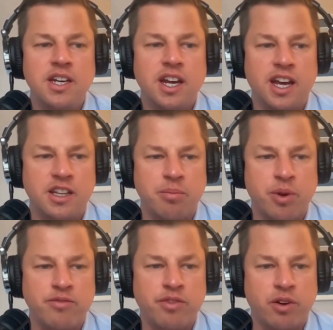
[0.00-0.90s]
and the
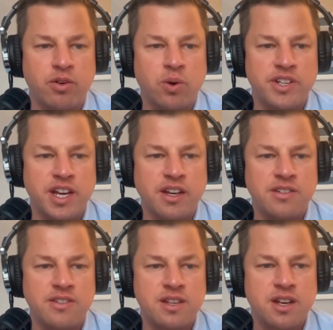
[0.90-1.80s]
prefrontal
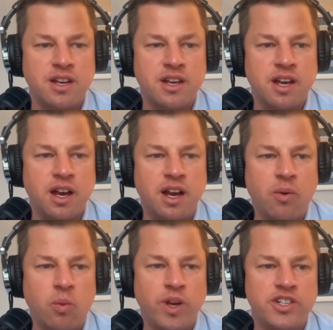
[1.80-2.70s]
cortex,
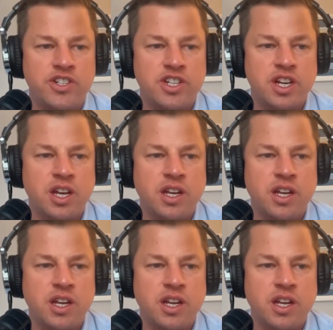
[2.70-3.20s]
which